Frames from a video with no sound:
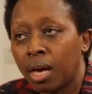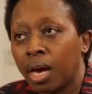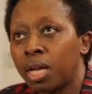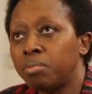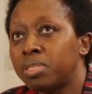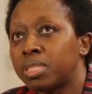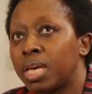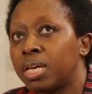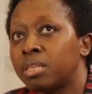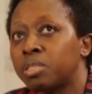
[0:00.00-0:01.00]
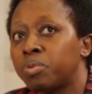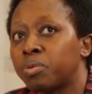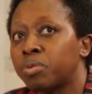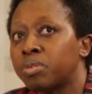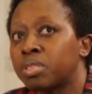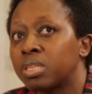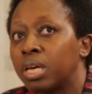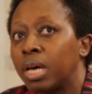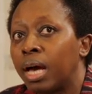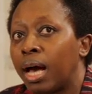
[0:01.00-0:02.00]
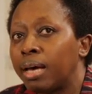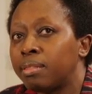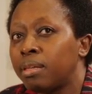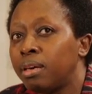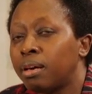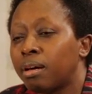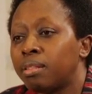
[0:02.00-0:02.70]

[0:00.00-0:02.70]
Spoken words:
And I'm saying this because I think